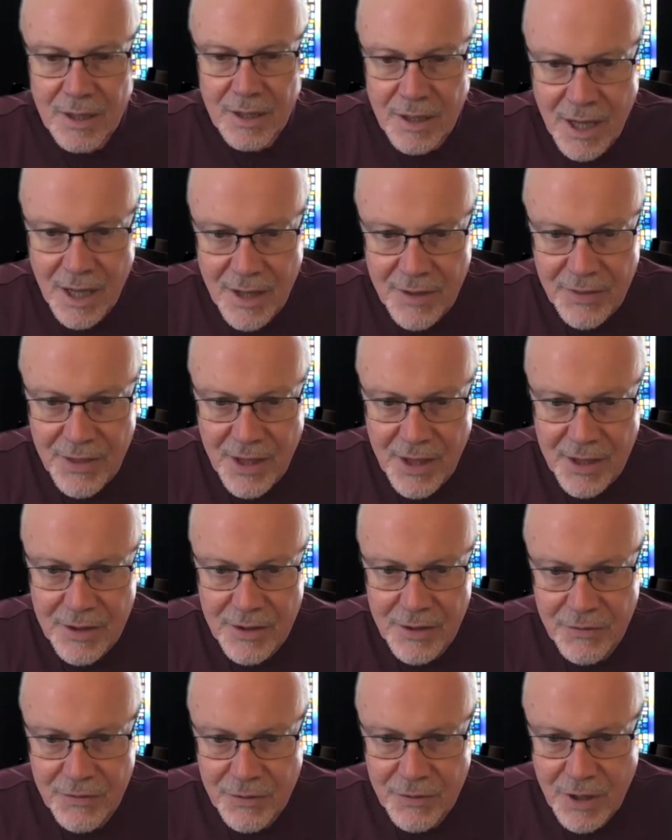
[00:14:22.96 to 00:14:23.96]
God, thank
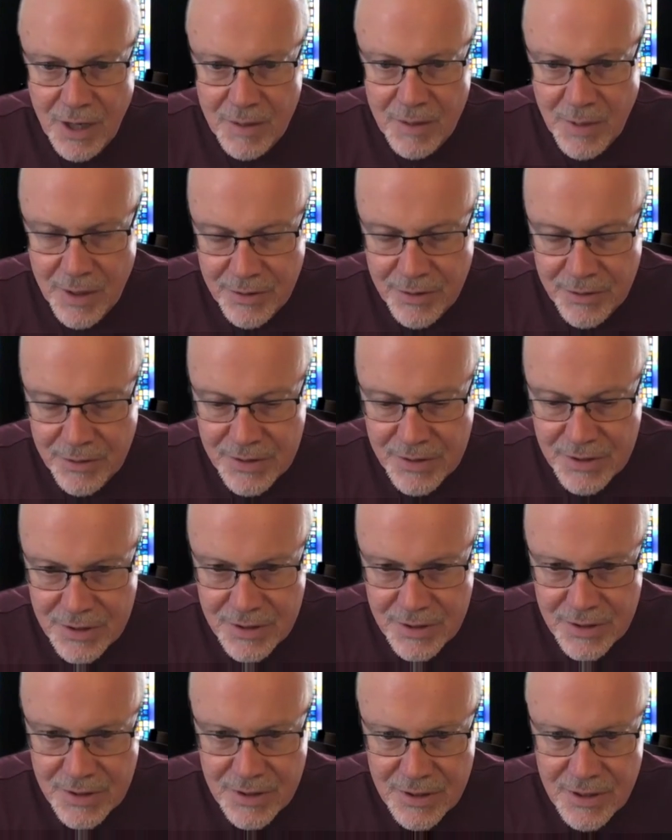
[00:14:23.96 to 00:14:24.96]
you for our
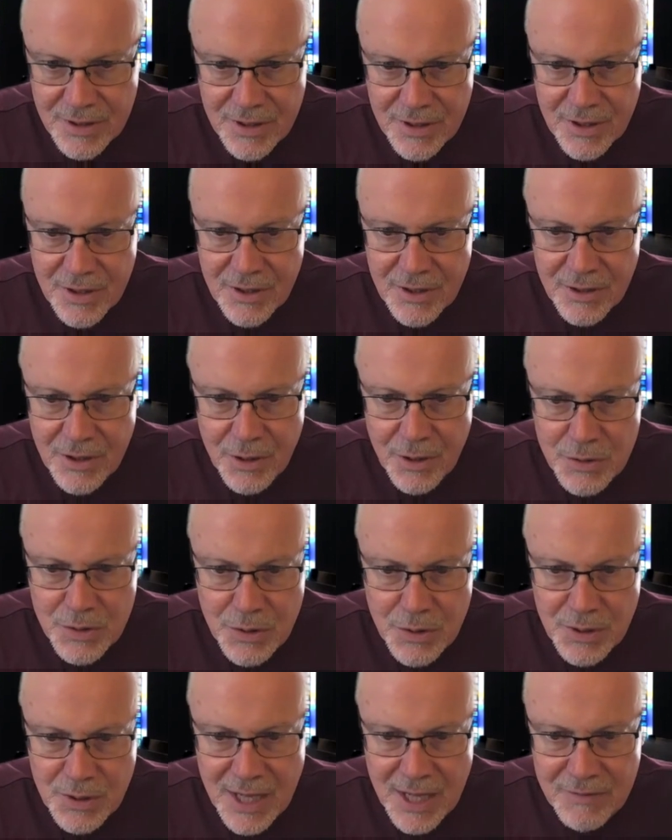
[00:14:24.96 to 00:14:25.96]
mothers,
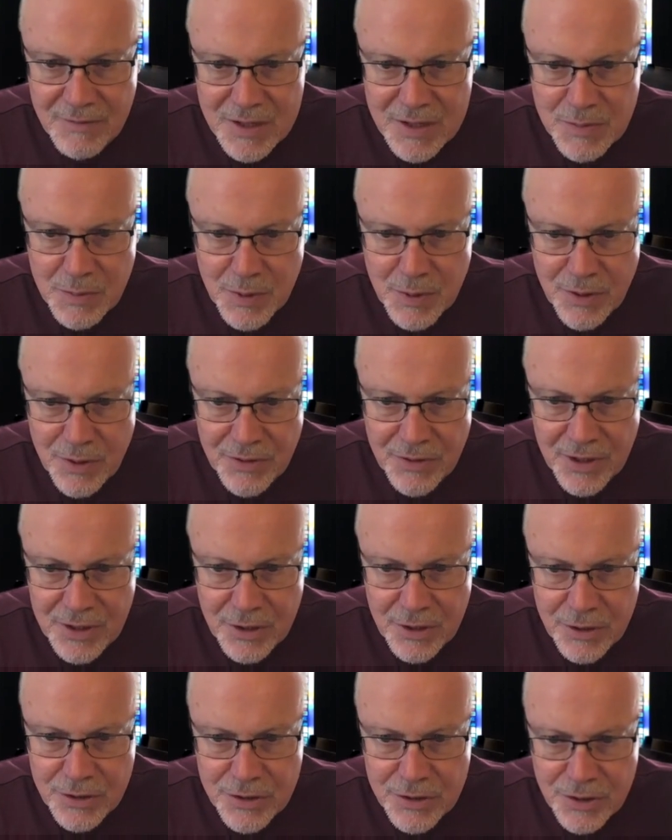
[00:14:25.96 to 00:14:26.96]
those who gave us birth
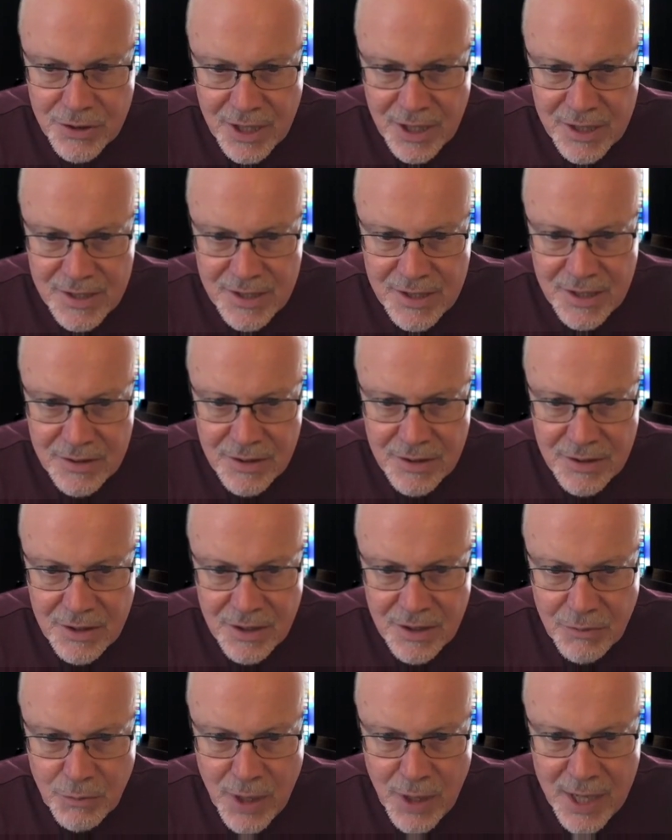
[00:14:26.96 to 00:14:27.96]
and nurtured us into
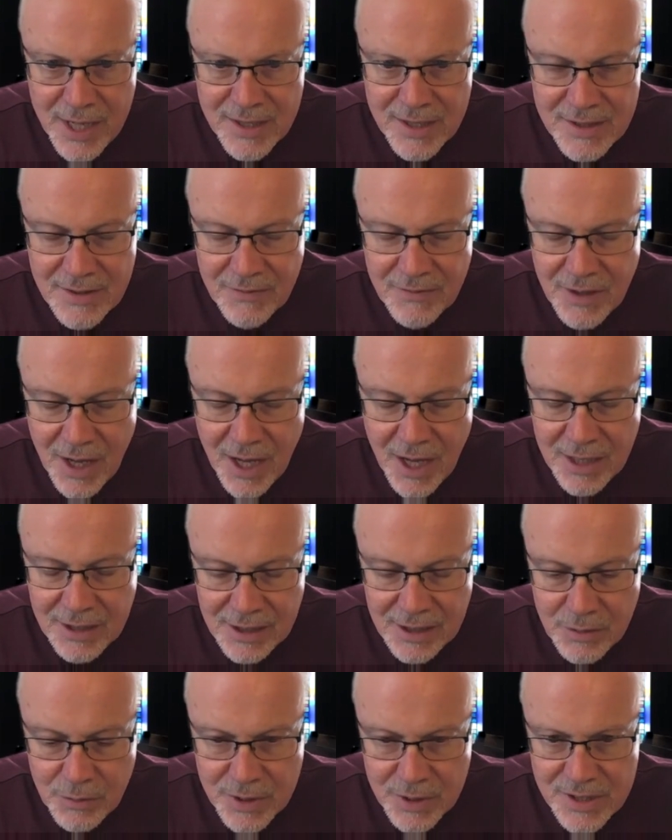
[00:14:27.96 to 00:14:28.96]
the ways of
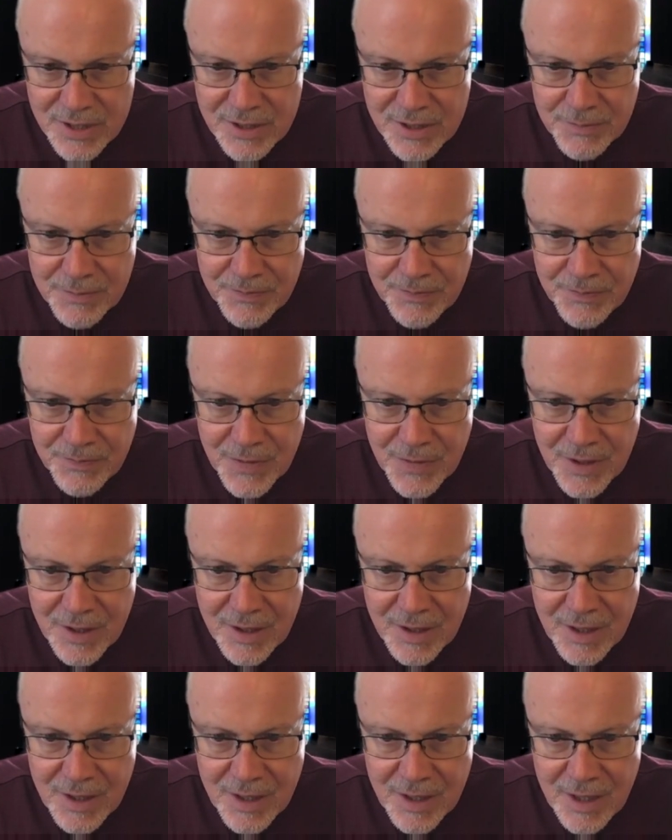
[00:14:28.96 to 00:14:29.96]
godly wisdom.
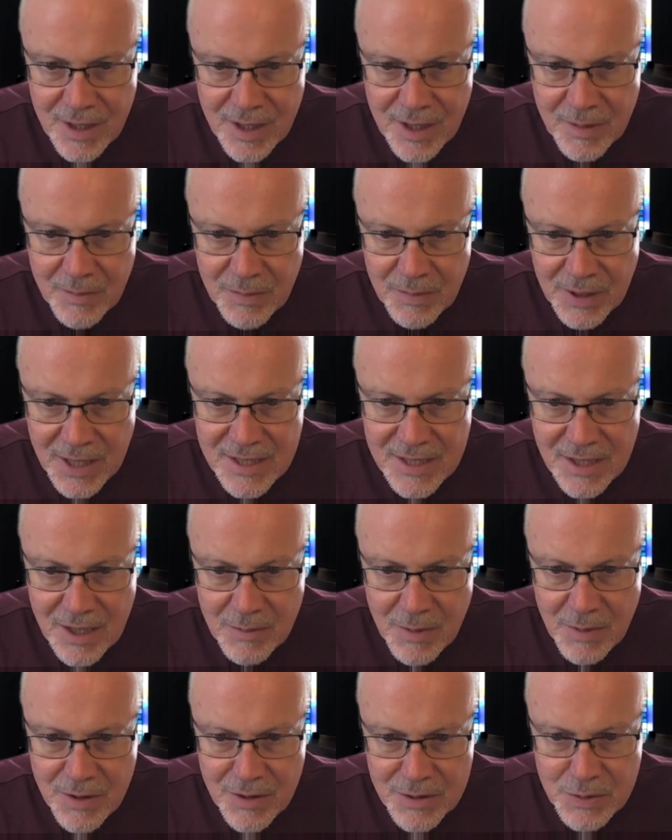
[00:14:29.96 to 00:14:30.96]
Bless
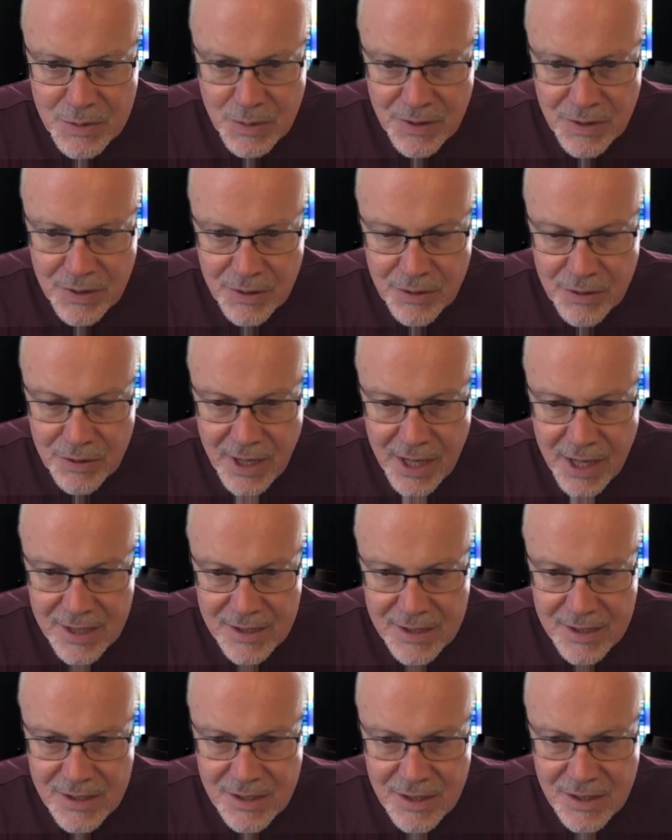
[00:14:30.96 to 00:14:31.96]
our mothers with your
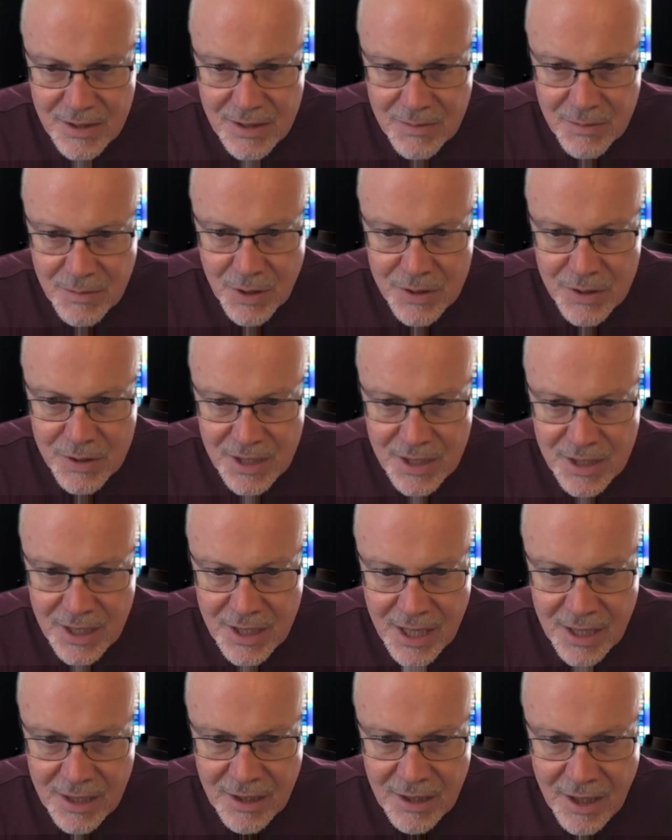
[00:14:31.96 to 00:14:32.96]
grace,
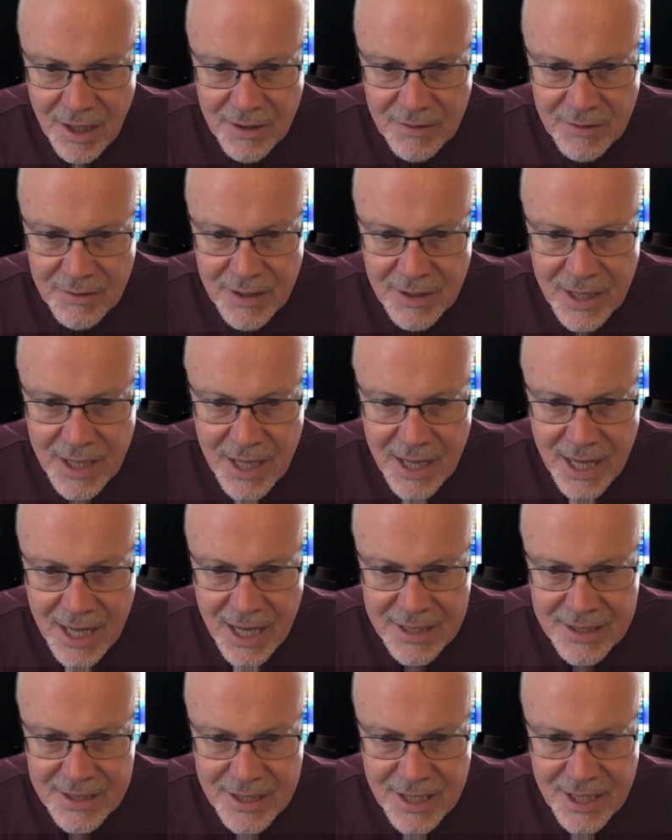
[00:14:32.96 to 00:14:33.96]
mercy, and love,
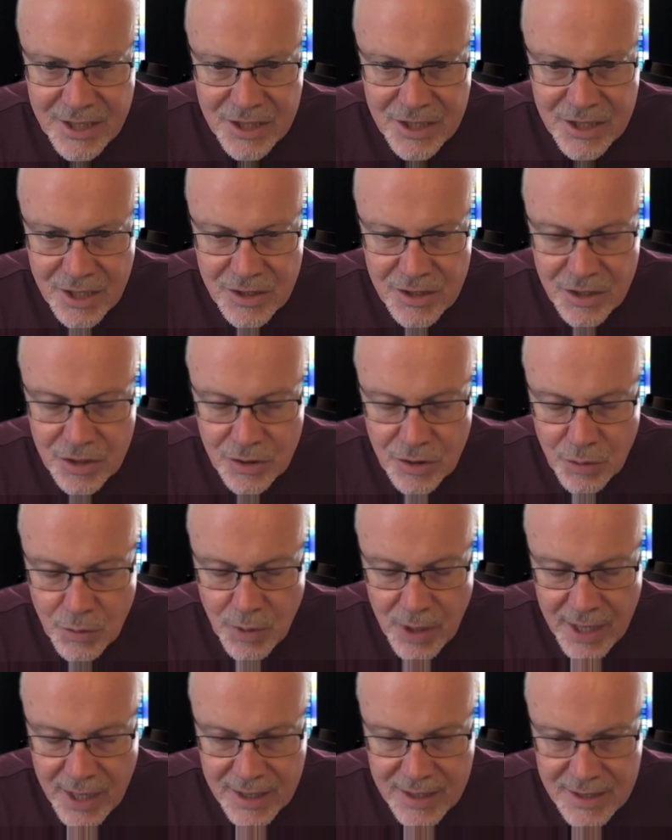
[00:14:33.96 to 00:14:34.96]
and teach us your
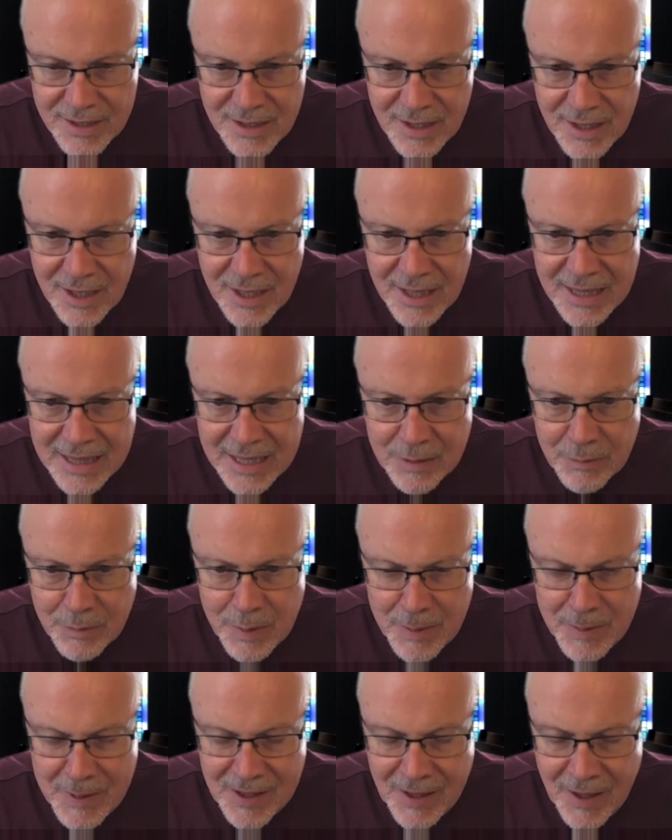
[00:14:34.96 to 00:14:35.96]
ways that
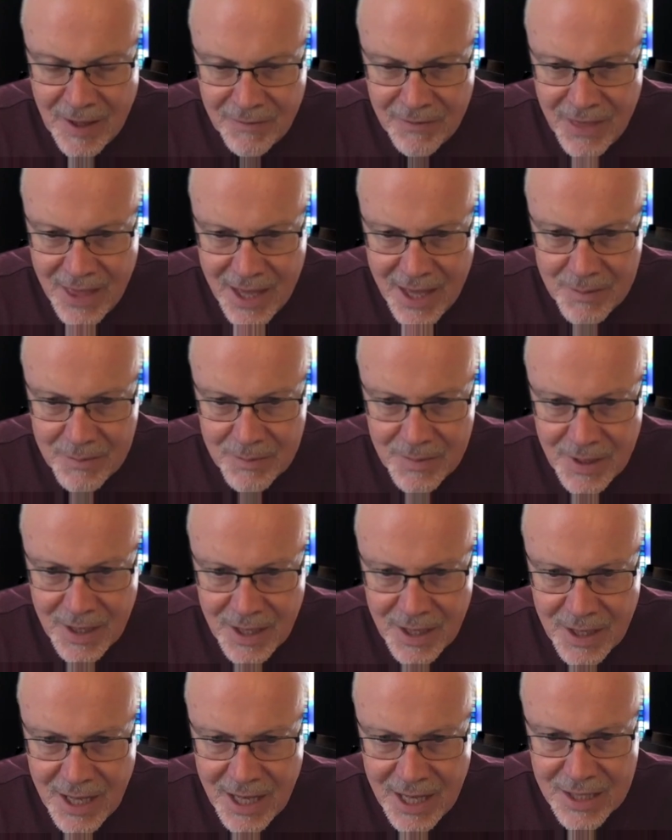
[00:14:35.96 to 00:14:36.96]
we may love them
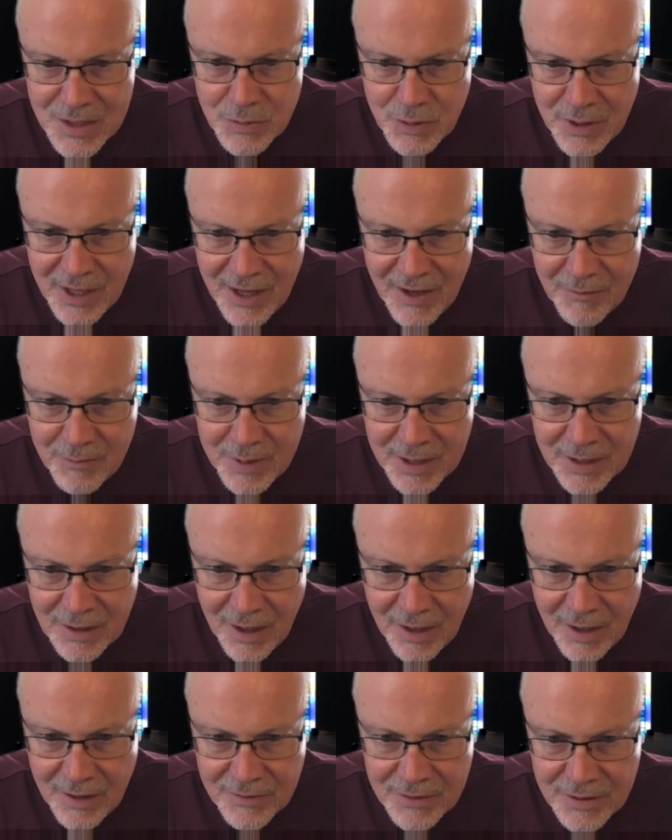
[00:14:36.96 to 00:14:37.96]
as we have been
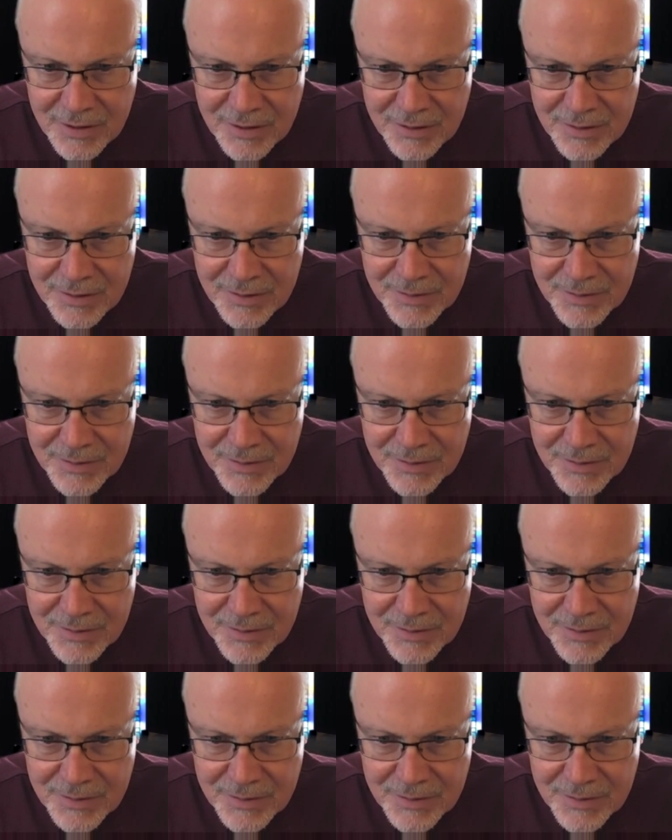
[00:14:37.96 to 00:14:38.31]
loved.